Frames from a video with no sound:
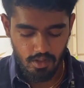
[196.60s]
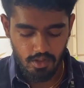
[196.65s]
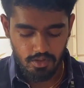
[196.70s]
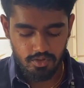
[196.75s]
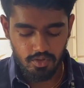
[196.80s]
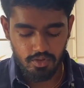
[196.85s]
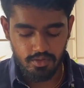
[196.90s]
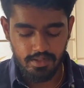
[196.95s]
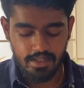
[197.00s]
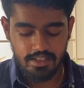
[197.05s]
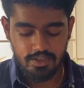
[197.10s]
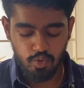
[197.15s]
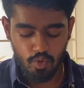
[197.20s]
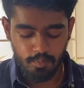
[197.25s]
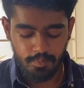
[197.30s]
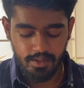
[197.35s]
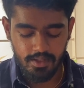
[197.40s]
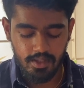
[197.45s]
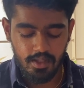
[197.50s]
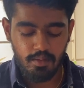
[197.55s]
So these
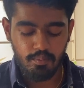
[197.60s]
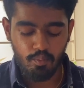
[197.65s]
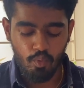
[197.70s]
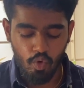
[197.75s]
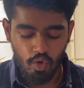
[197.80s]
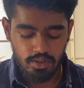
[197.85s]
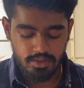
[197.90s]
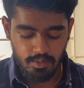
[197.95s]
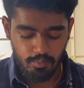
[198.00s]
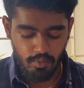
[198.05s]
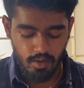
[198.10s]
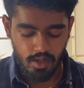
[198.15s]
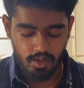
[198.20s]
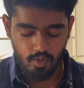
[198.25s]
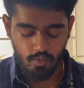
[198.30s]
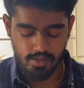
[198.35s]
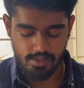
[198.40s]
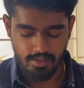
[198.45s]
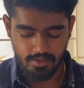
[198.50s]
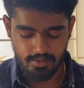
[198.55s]
would be the most
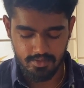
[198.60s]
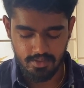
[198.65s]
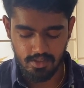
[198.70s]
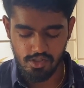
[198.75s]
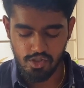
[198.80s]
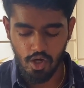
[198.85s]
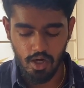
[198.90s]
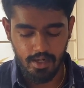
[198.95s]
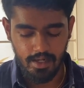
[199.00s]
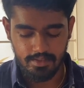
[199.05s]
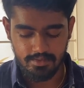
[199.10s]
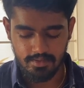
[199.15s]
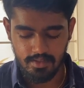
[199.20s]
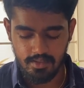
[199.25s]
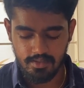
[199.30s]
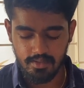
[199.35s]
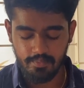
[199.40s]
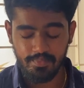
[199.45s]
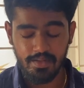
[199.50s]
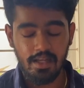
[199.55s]
important questions, short
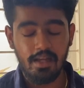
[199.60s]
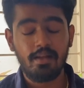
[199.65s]
answers.